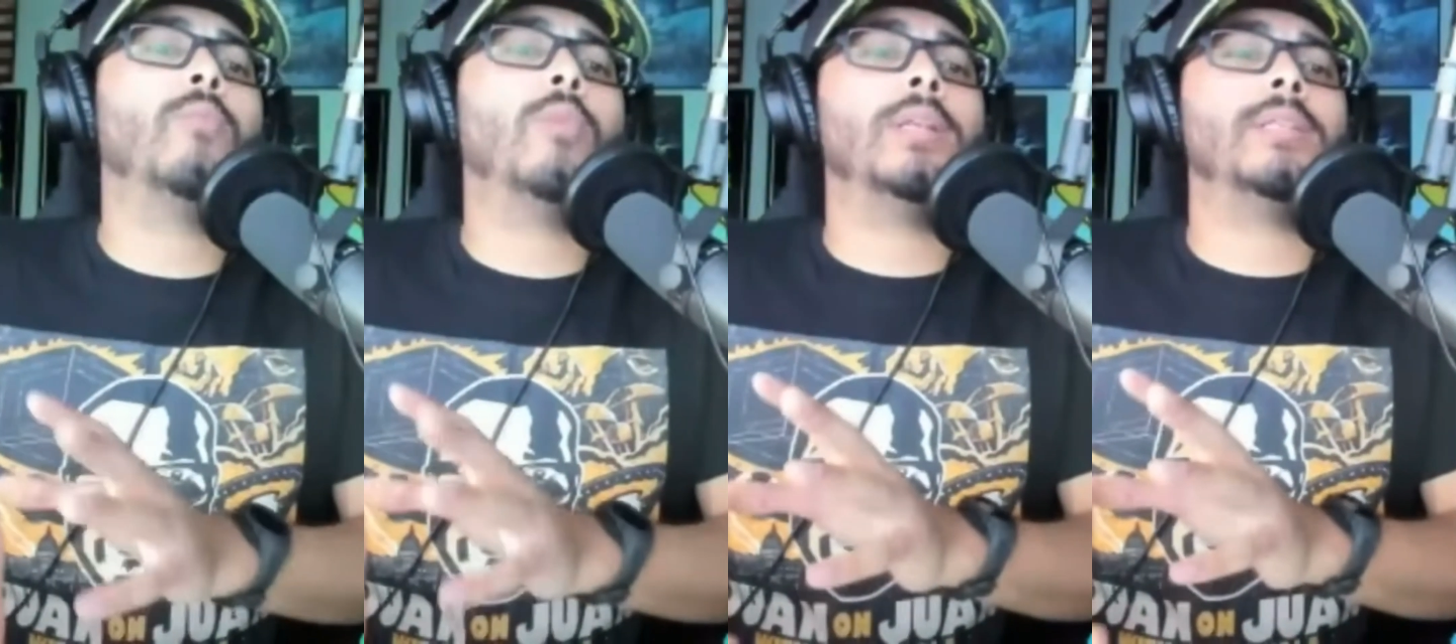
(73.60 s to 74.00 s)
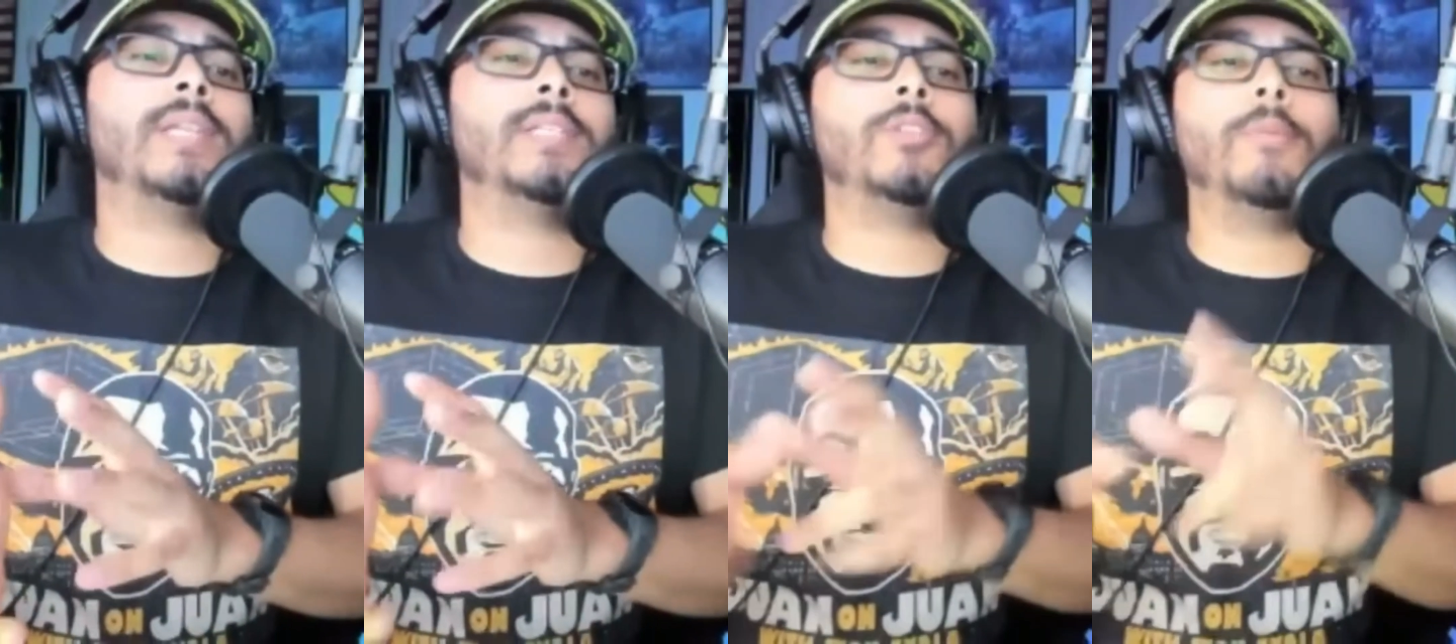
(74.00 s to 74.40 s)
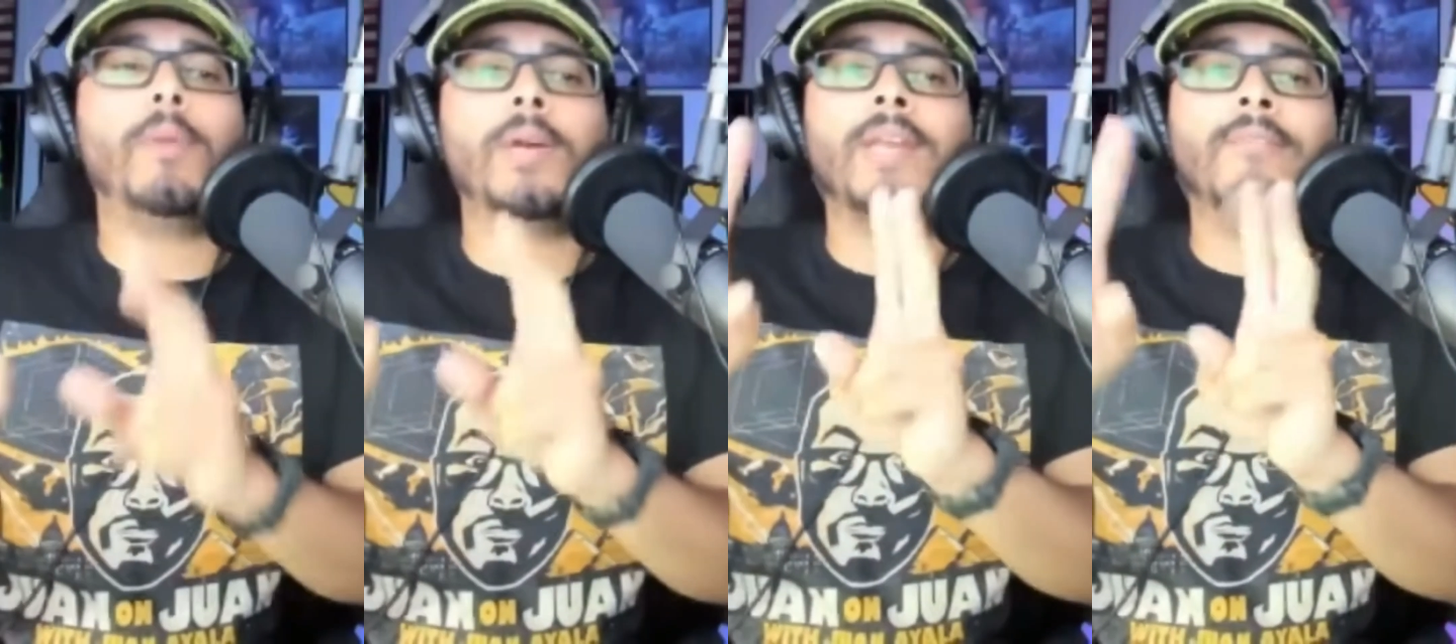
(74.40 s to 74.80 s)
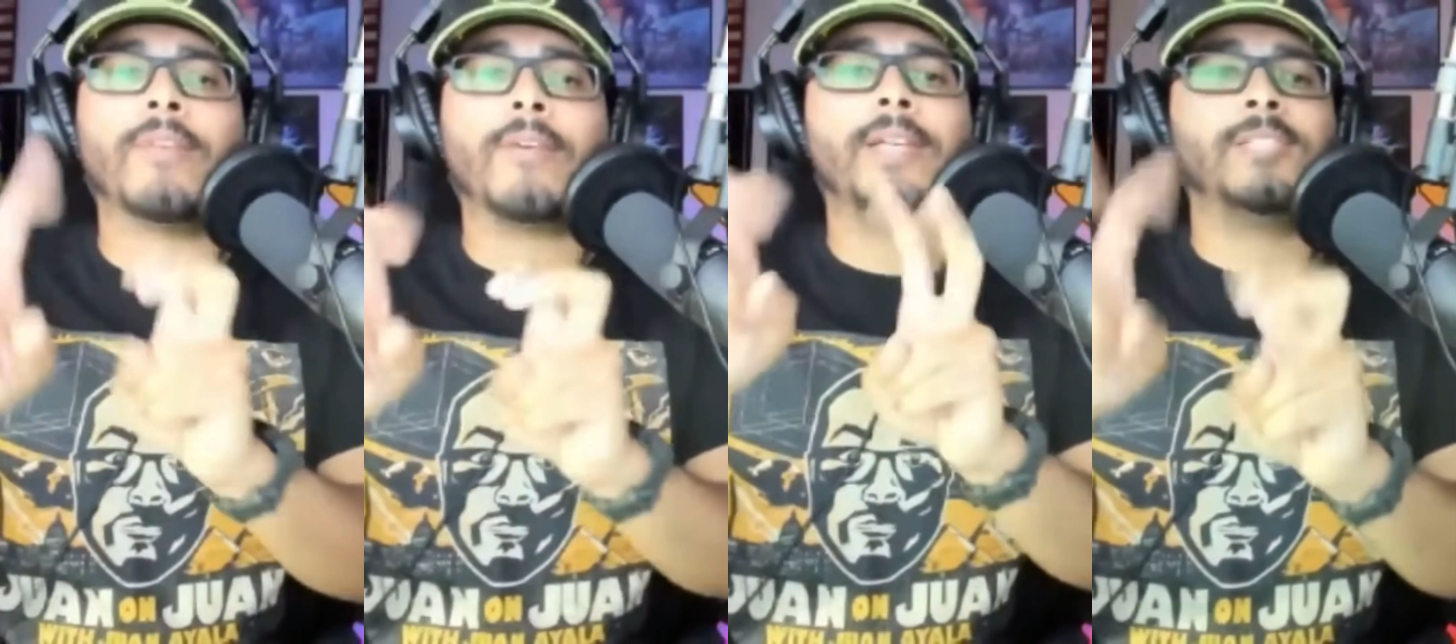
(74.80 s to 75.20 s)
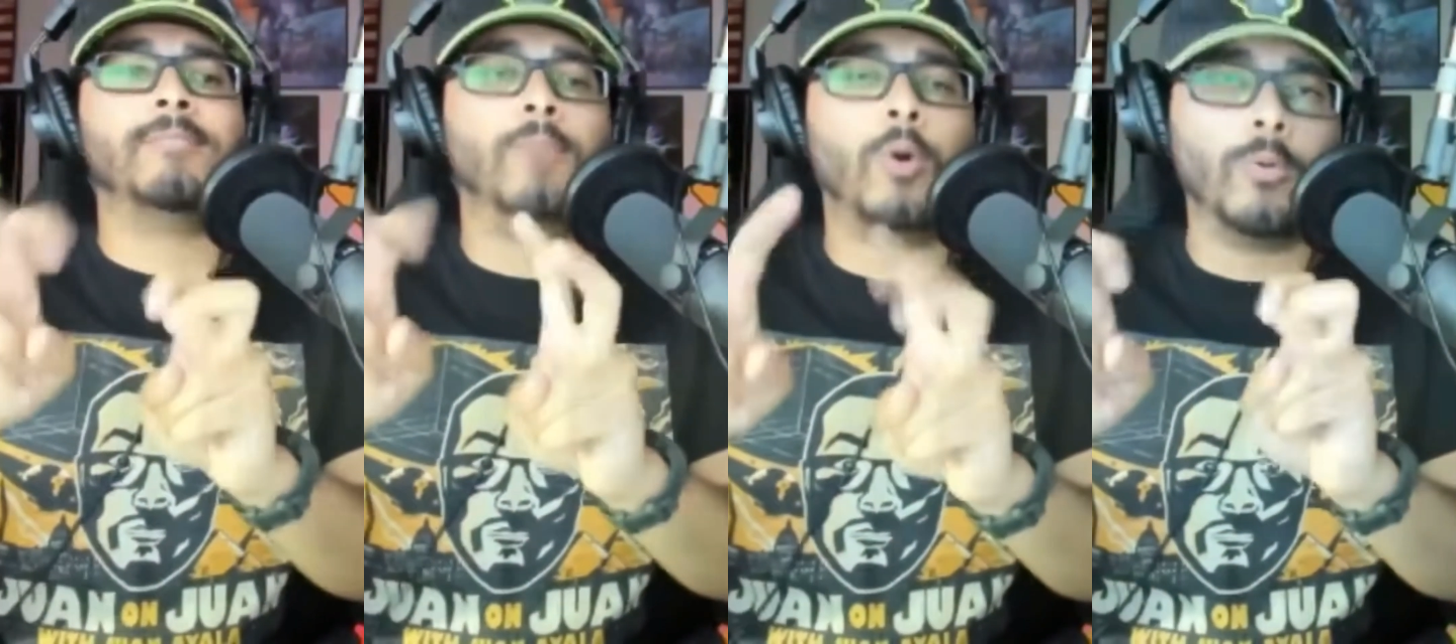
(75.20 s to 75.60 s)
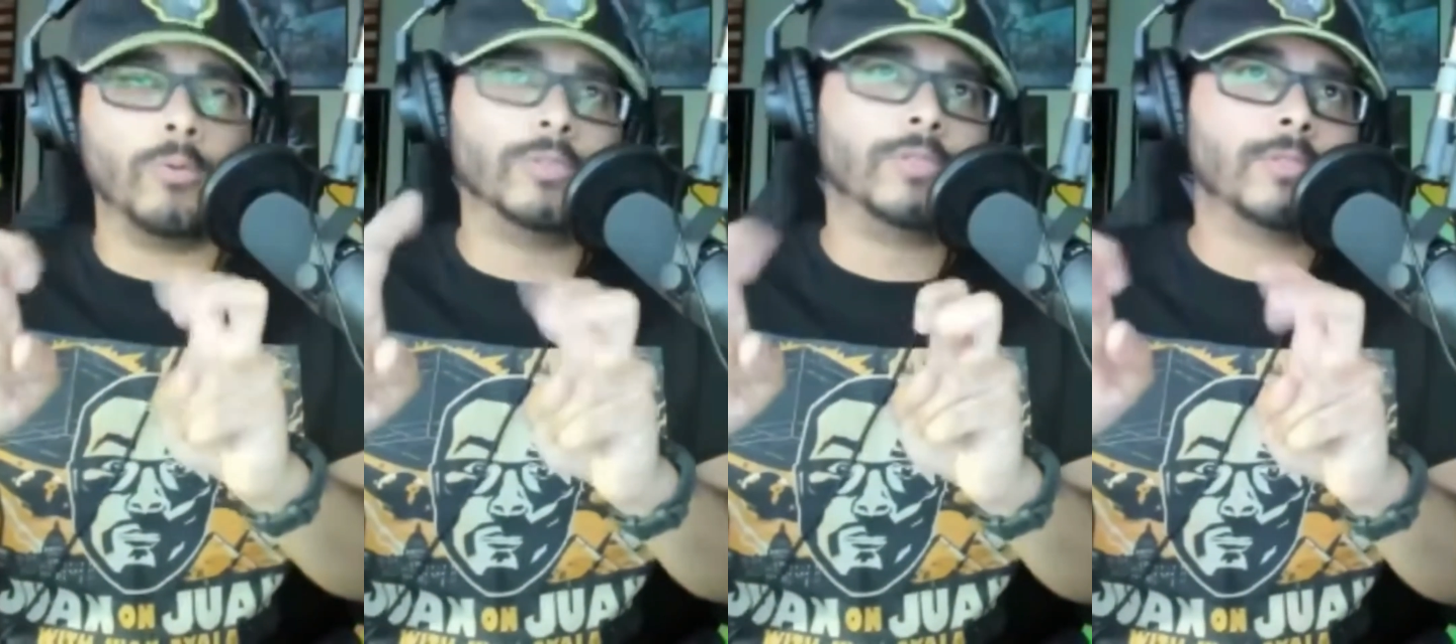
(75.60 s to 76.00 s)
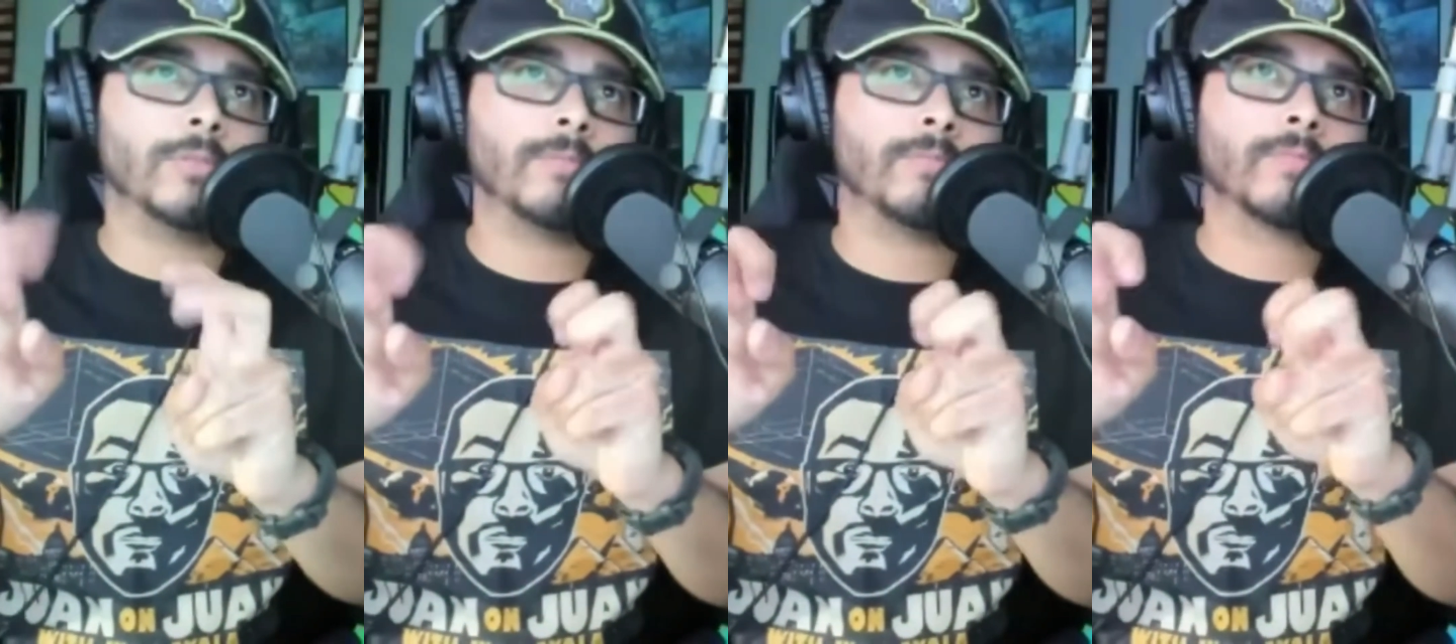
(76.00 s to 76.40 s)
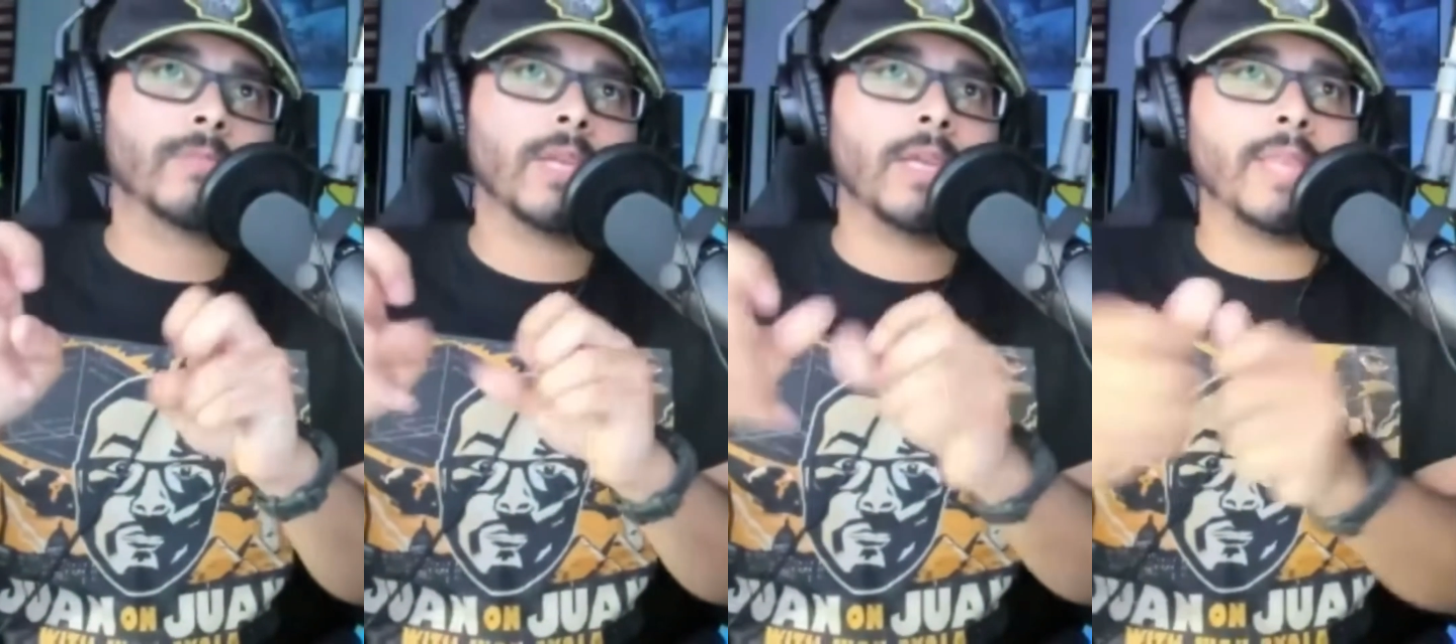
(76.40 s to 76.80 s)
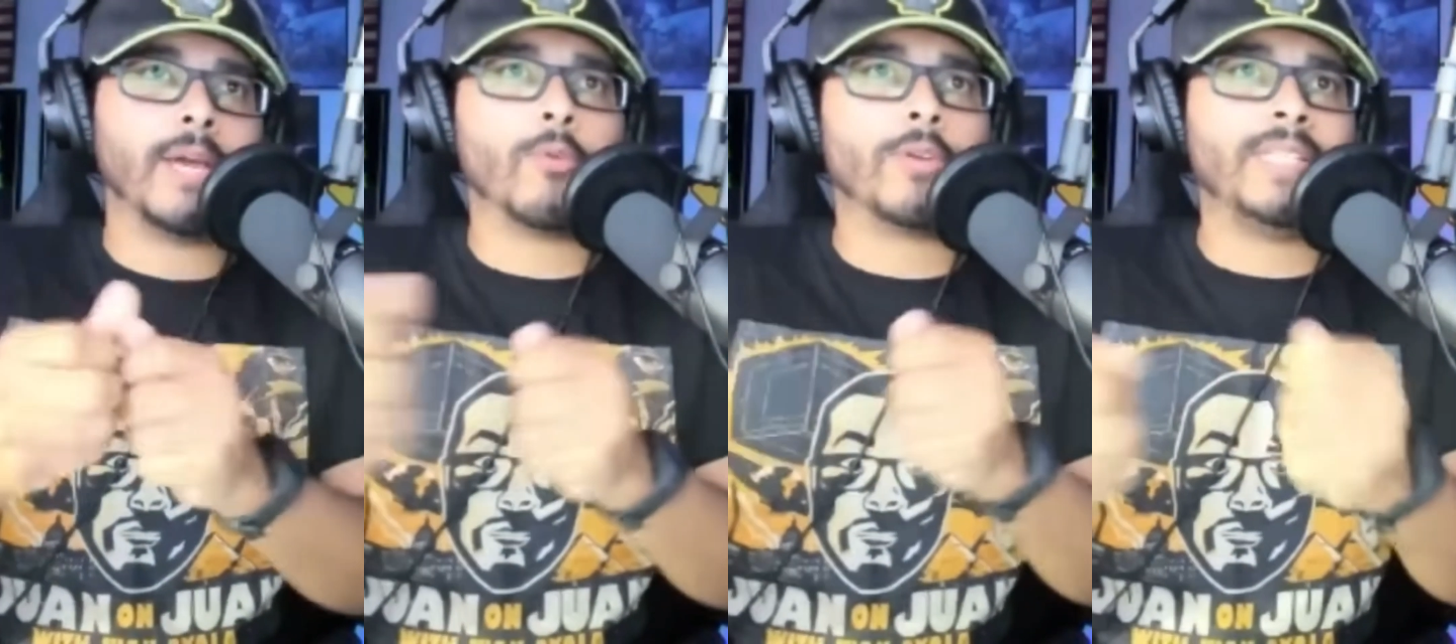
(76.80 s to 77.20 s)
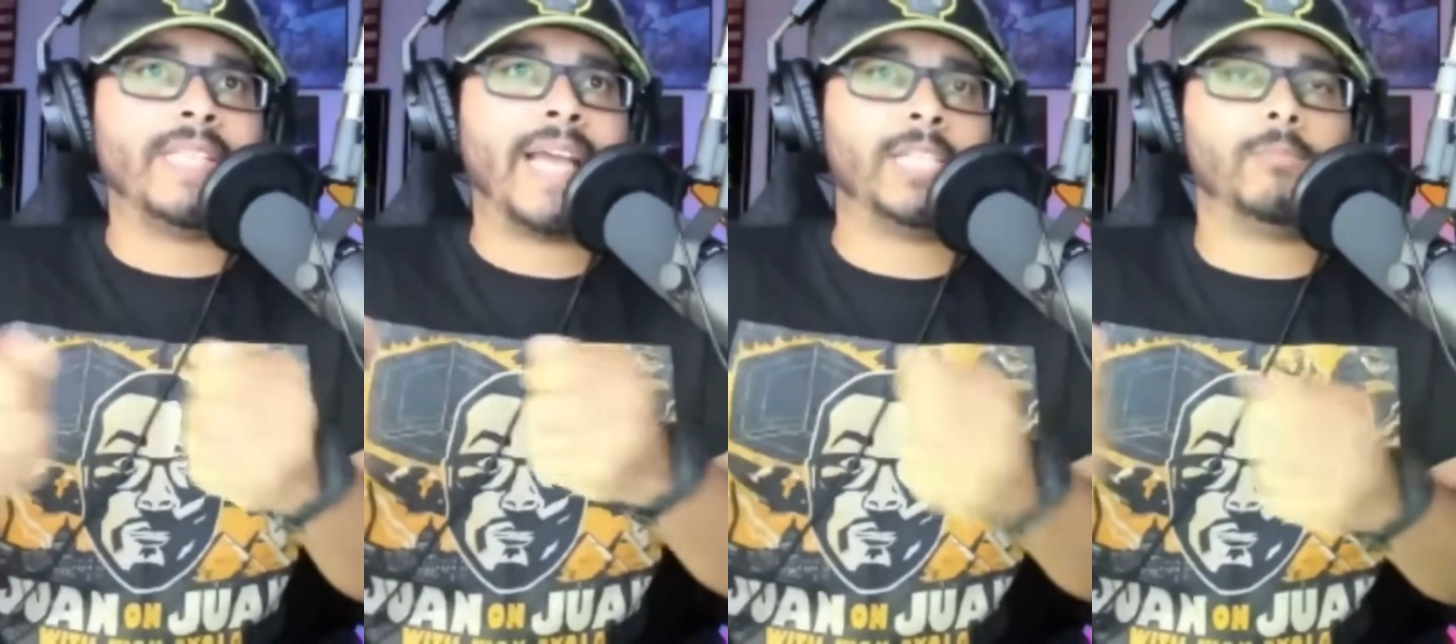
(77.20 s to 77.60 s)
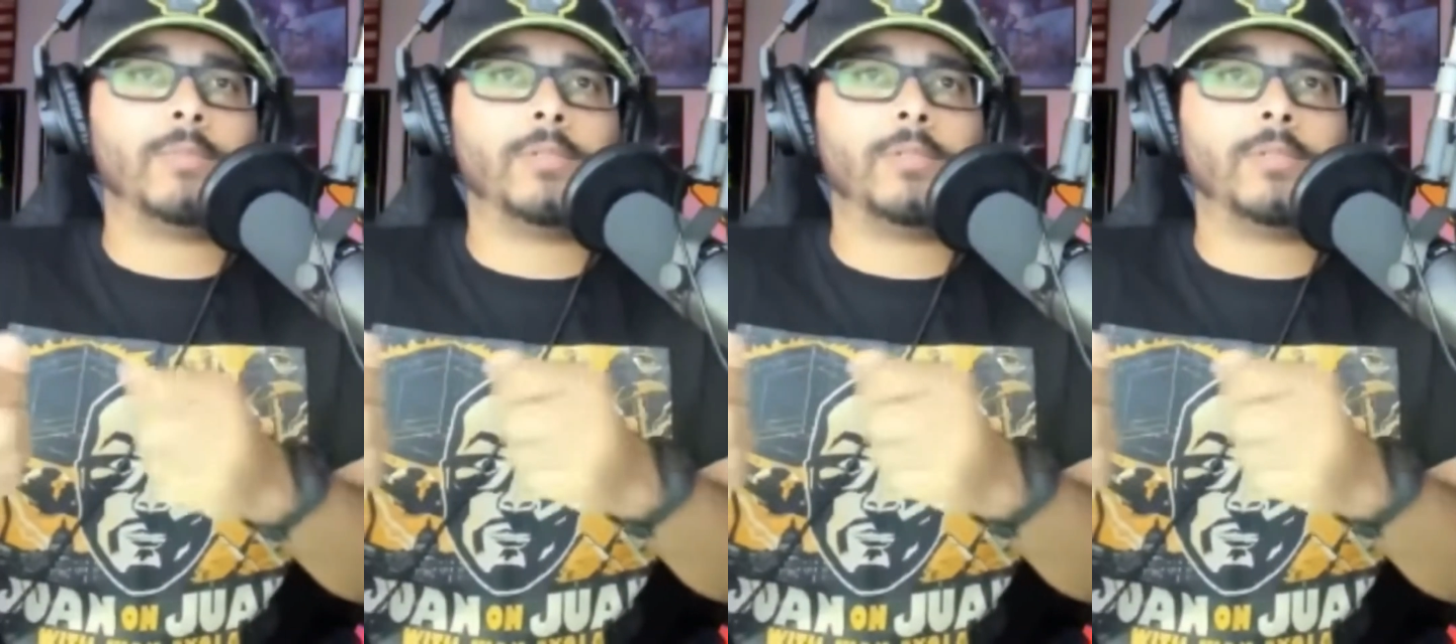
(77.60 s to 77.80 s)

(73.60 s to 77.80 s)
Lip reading: would said to put it in various molds that were detachable.